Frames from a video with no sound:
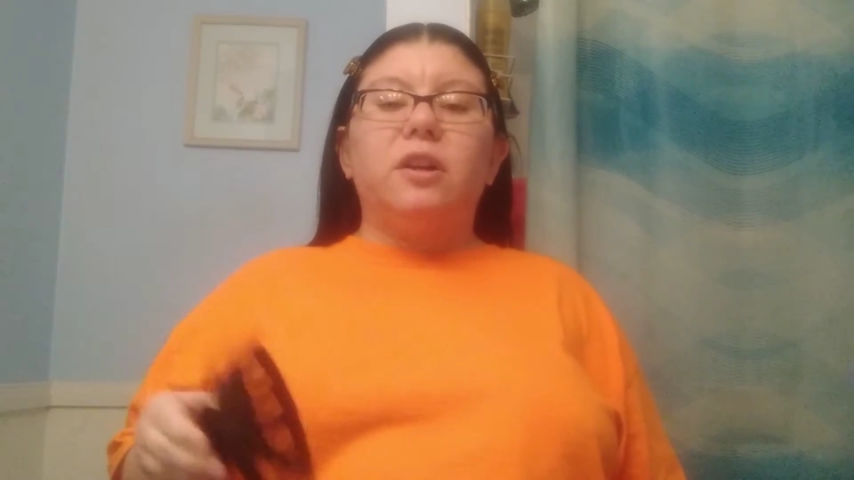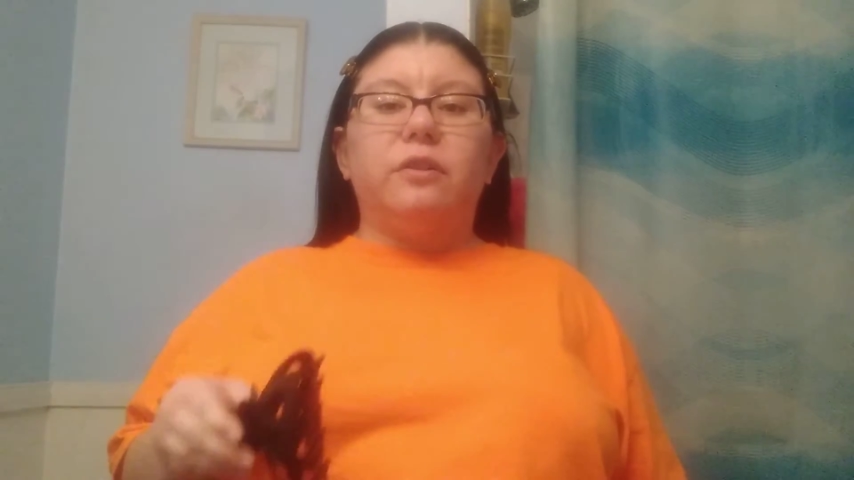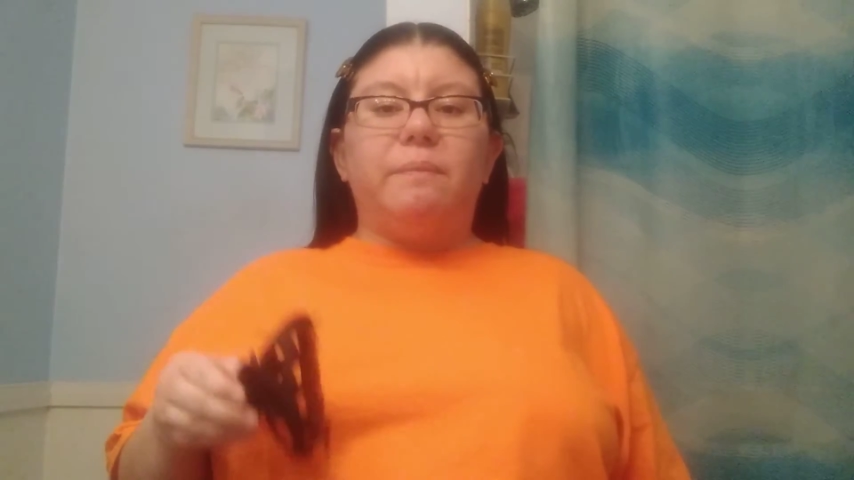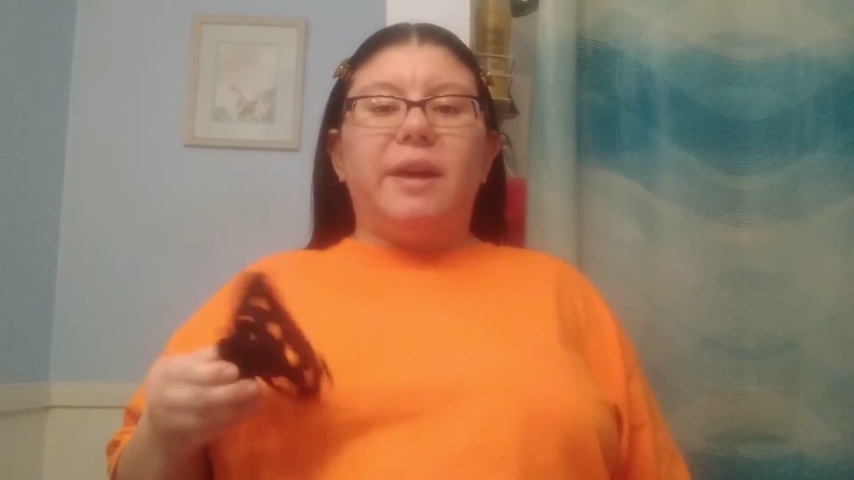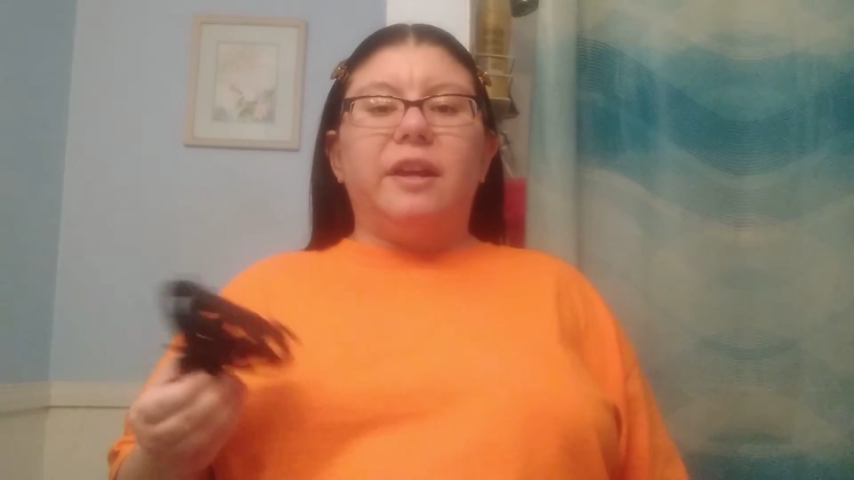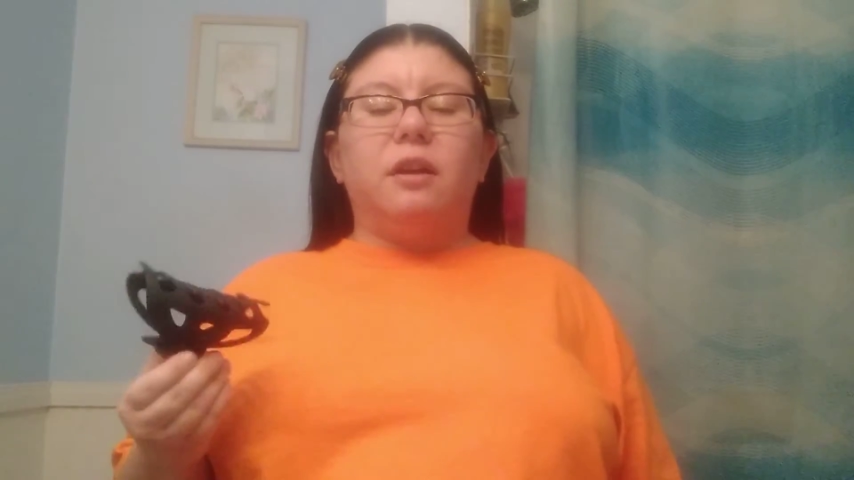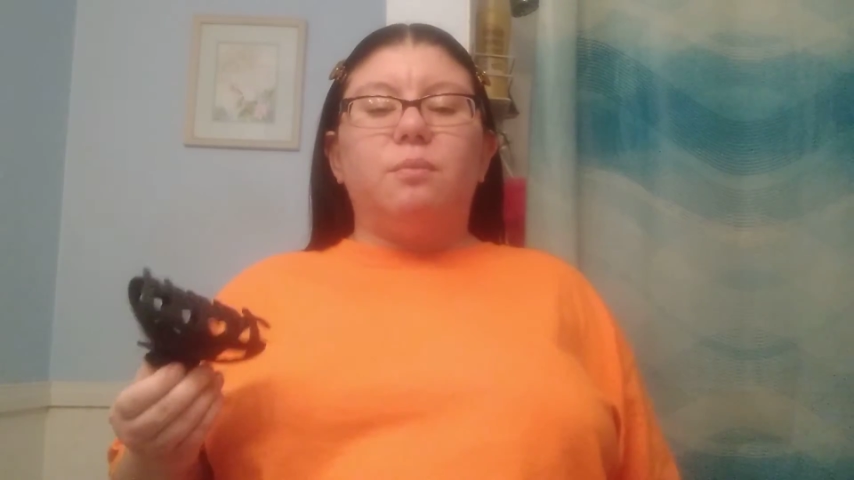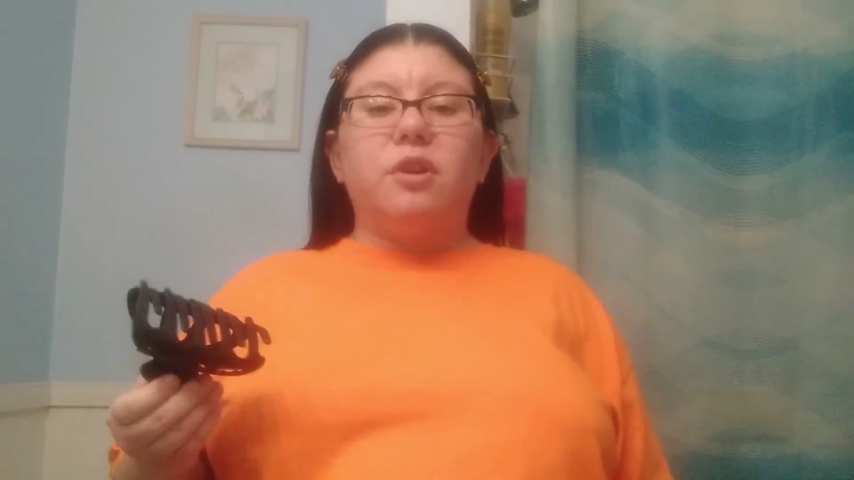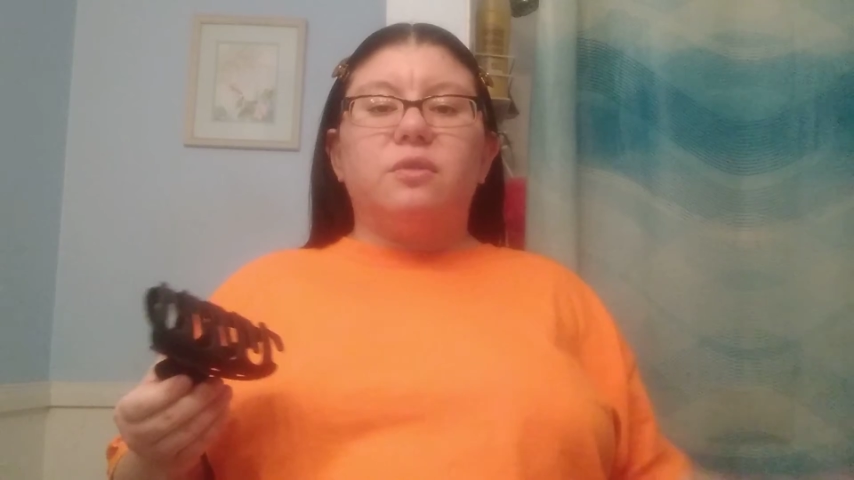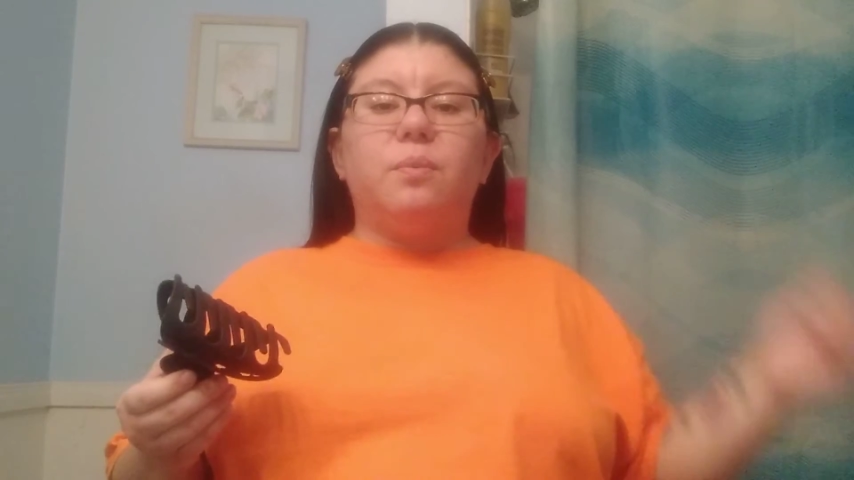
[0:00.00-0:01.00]
or if my hair
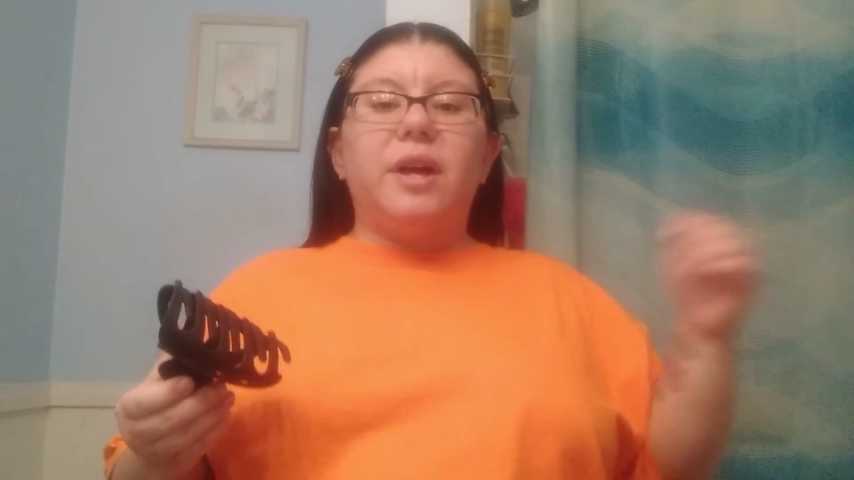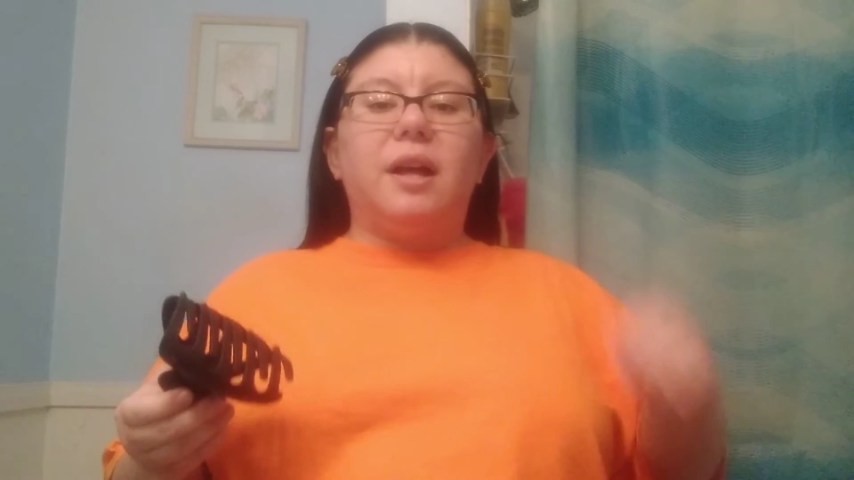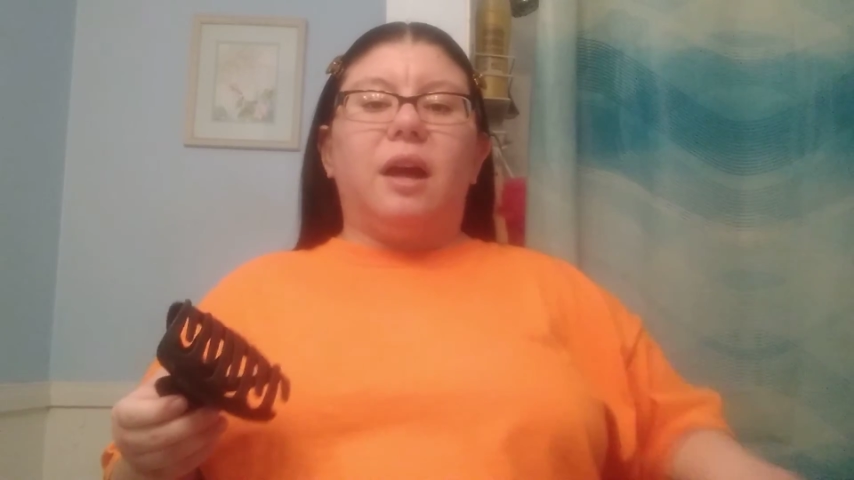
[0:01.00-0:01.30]
was wet,